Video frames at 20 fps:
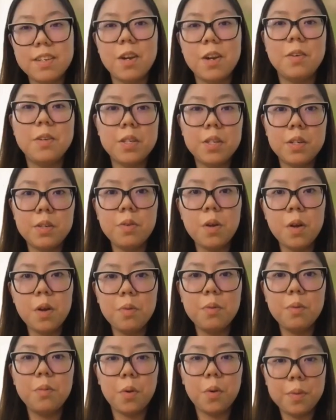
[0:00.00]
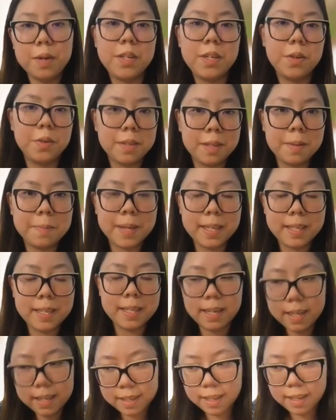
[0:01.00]
you know, do you know what we do as a
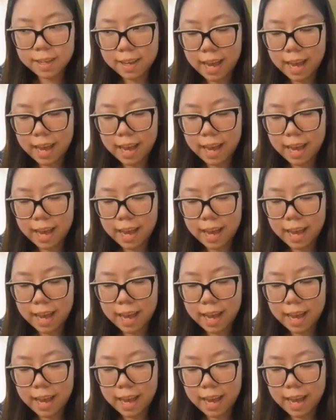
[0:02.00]
business?